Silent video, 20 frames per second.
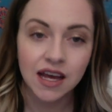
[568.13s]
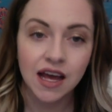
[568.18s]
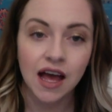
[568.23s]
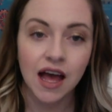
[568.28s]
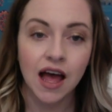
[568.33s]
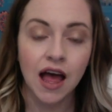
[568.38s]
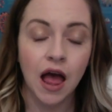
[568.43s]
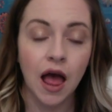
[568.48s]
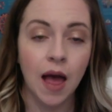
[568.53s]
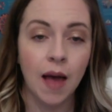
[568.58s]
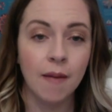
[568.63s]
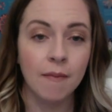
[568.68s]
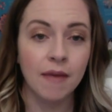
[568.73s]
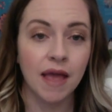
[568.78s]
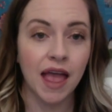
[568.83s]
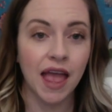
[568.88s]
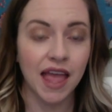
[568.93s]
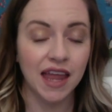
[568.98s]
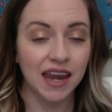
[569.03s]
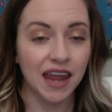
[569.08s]

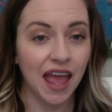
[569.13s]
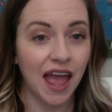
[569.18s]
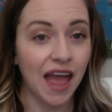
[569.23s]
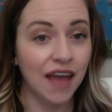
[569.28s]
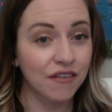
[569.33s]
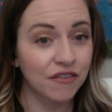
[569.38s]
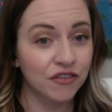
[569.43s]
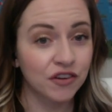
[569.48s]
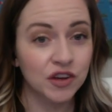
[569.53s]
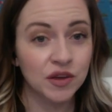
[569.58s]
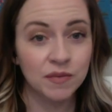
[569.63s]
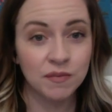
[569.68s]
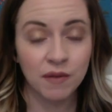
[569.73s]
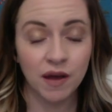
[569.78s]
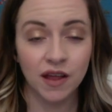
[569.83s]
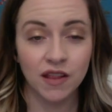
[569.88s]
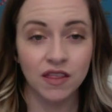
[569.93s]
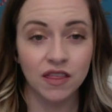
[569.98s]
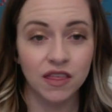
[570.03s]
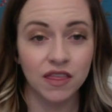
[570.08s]
And every
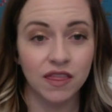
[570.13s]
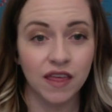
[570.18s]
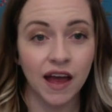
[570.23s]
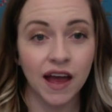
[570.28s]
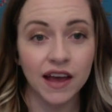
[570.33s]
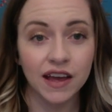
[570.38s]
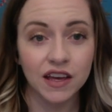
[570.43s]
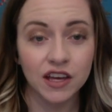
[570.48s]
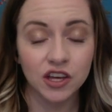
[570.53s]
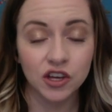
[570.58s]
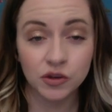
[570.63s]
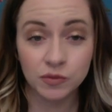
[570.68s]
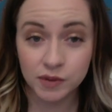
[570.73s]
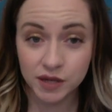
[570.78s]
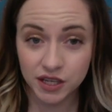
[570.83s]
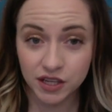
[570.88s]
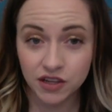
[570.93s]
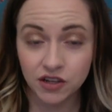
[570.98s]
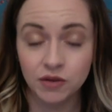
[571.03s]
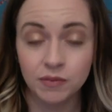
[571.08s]
month that could be
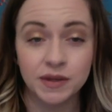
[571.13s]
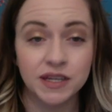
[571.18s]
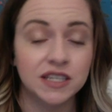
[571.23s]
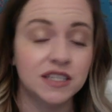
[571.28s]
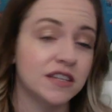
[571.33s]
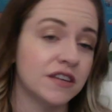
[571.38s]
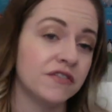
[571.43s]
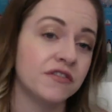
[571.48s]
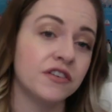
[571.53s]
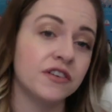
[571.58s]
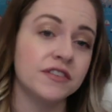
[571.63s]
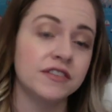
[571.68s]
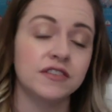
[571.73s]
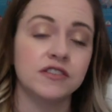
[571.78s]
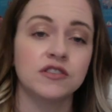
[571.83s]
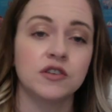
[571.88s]
a little bit different.